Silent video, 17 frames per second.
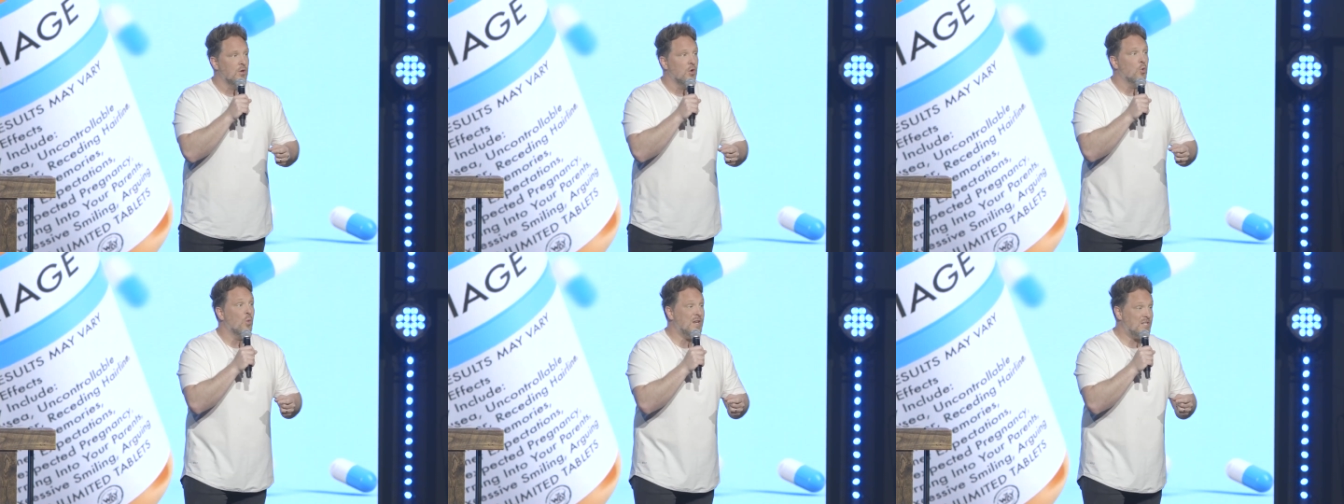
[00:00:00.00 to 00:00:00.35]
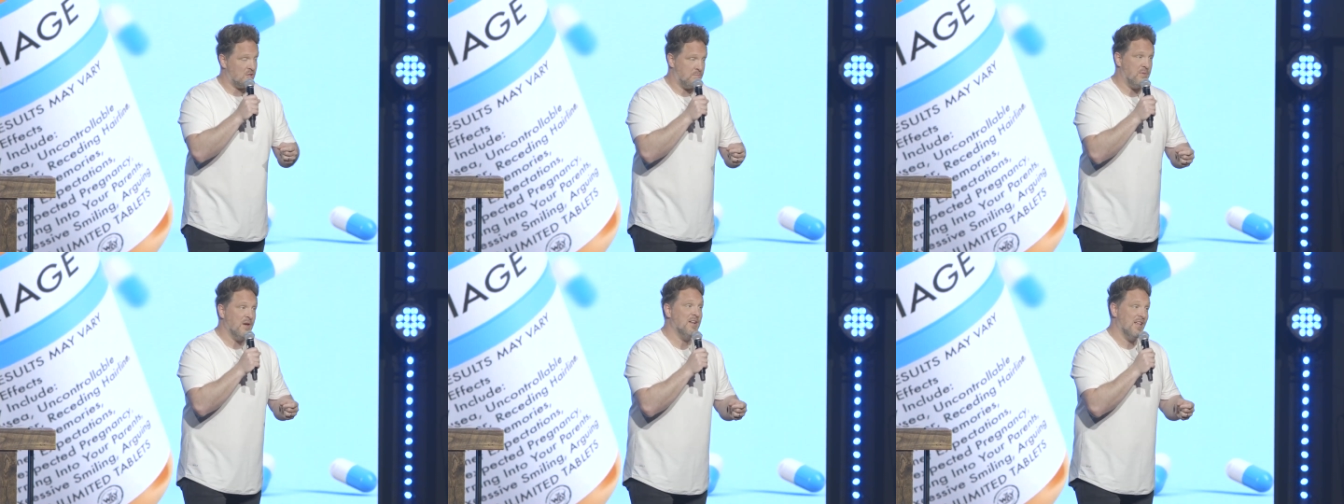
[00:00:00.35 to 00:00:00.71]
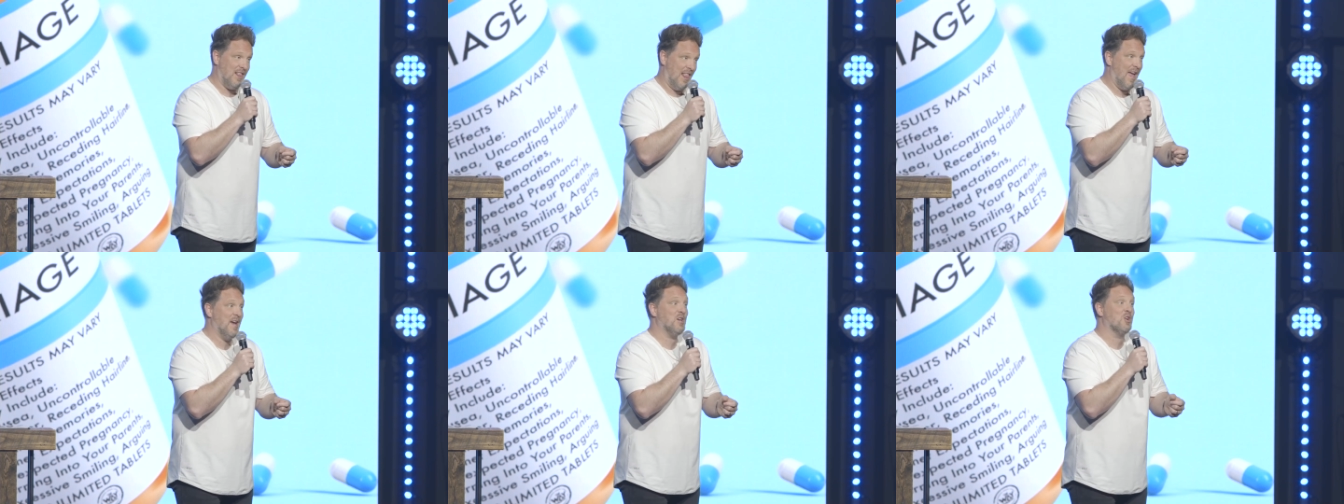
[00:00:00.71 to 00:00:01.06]
we spent it
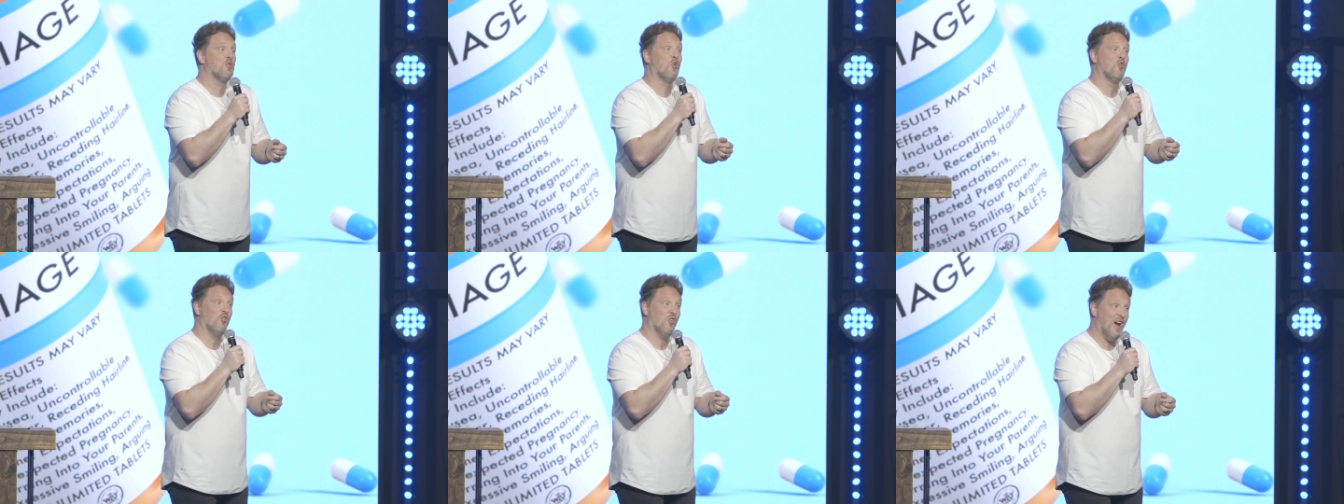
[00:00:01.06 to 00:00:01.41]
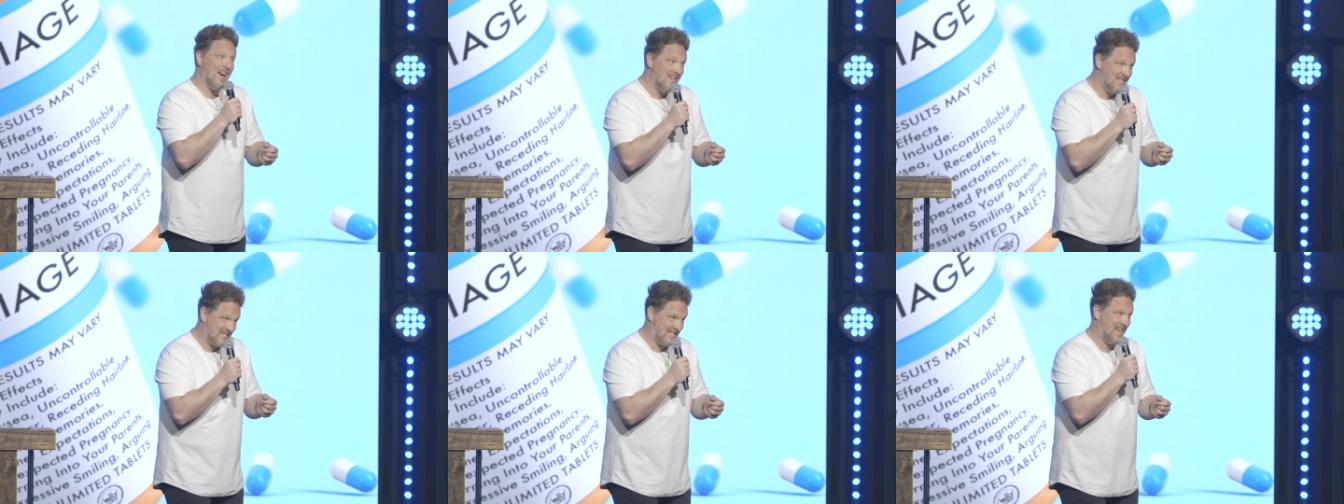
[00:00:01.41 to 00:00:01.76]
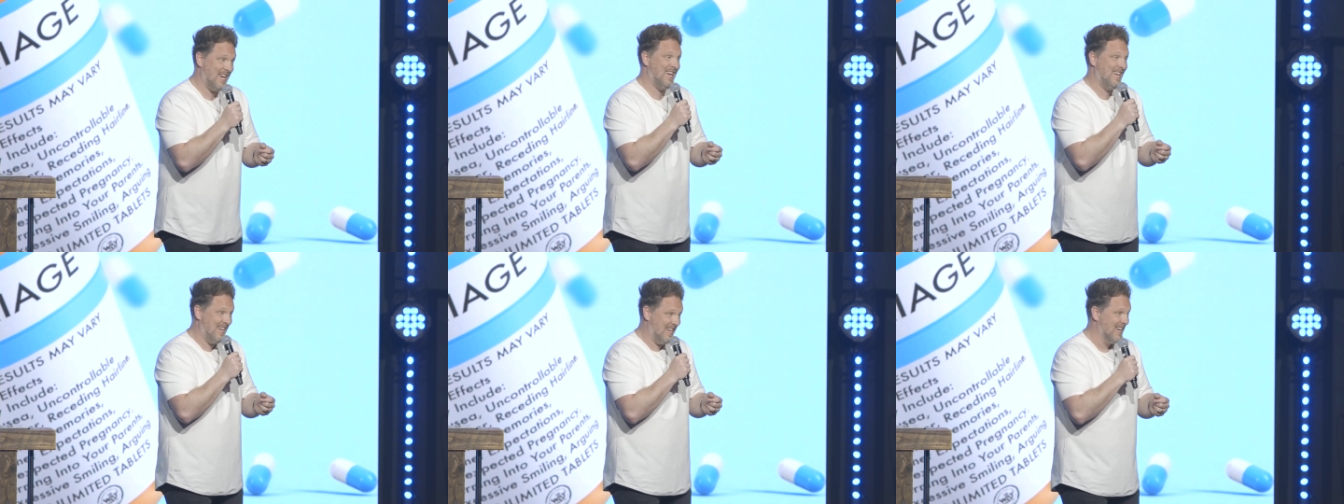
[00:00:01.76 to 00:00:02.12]
like crazy.